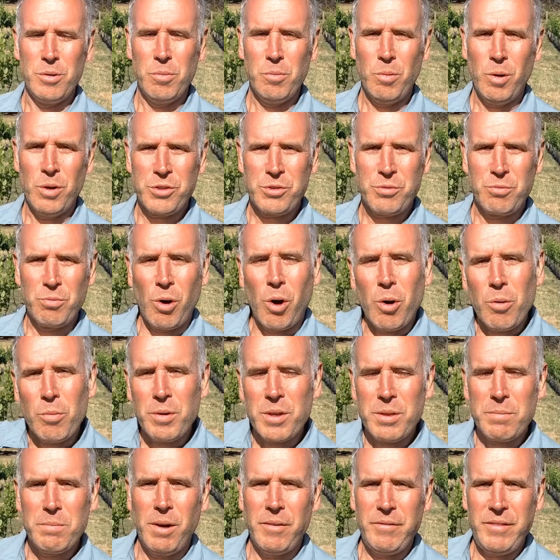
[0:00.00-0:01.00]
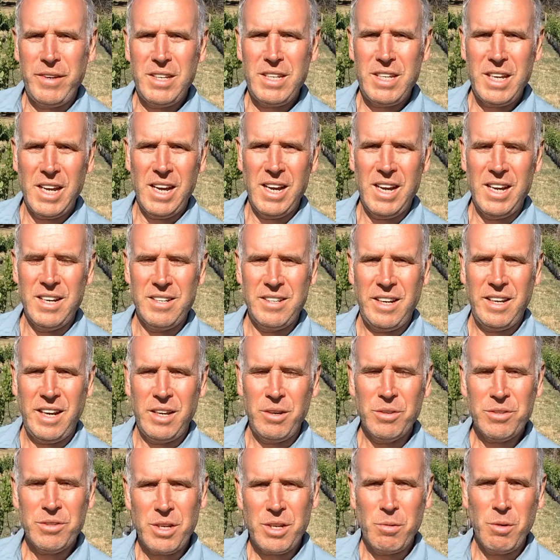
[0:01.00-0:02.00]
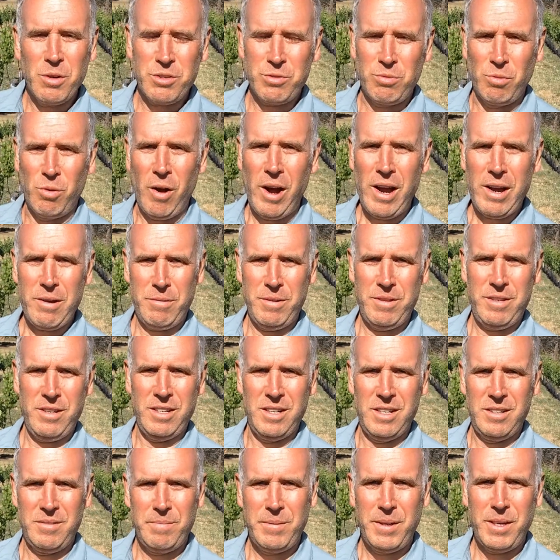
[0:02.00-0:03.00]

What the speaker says: what's wrong with my vineyard and also what's right with it,